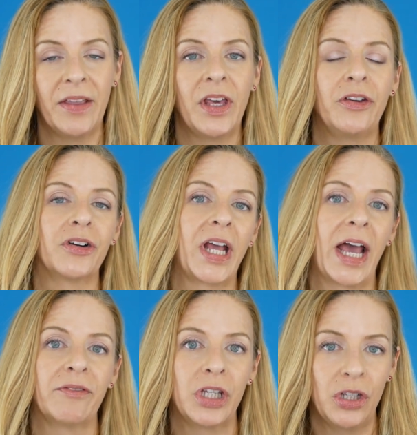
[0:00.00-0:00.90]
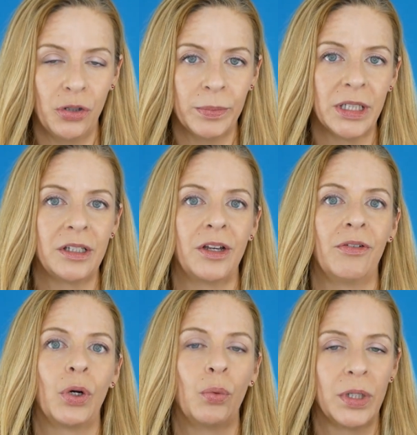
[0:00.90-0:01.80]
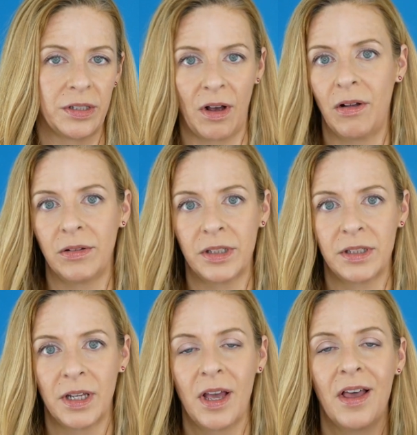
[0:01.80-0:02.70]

and that you're going to have cumulative results.